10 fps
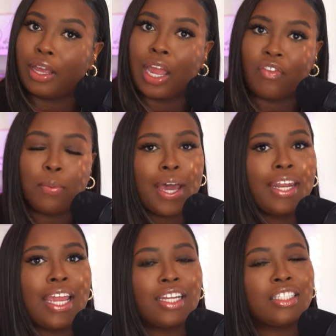
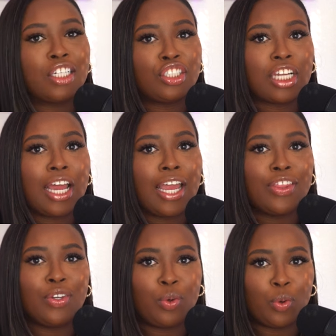everybody had to take a shot at
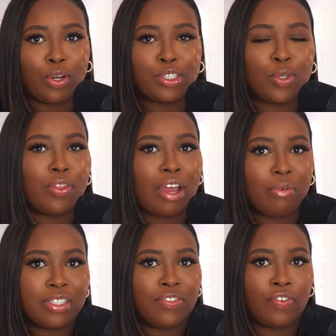the door, so that
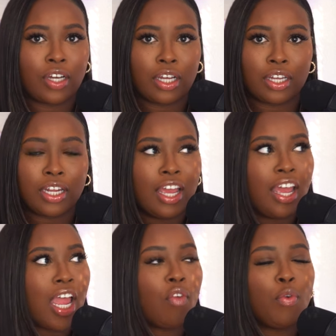was fun.
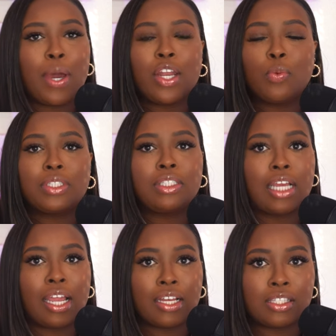Everybody was
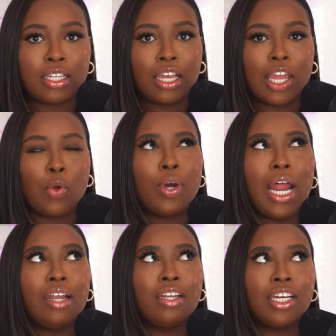dancing, and what
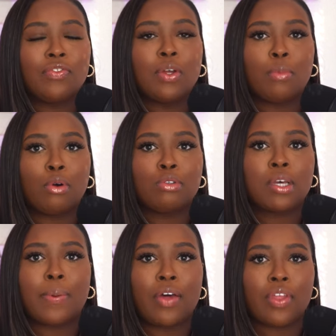I loved the most
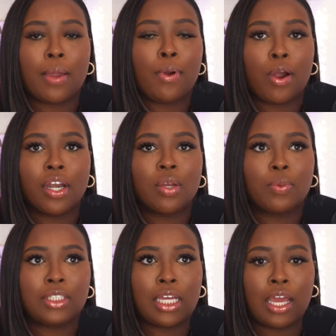about that party
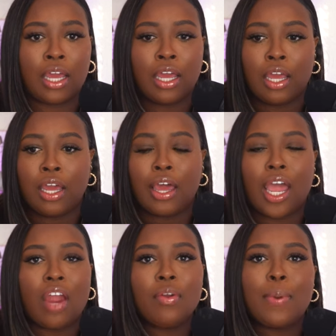was that
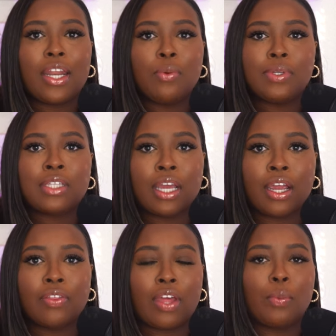everybody was
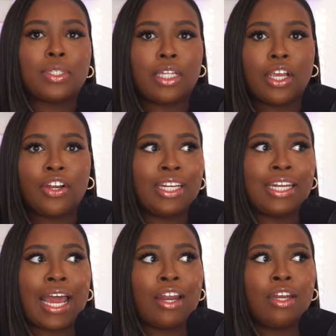there that was there did
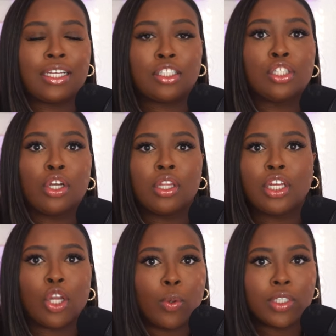not necessarily
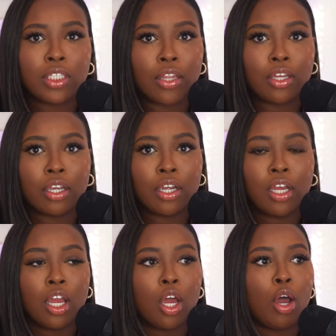know each other,
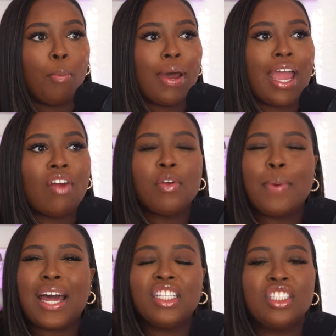but
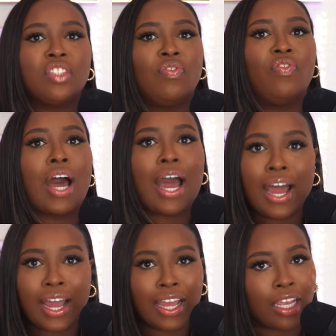everybody just
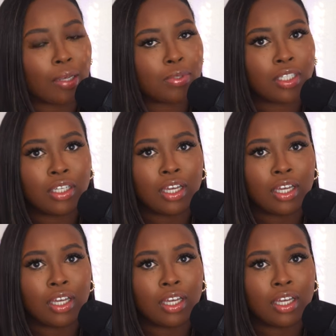vibed.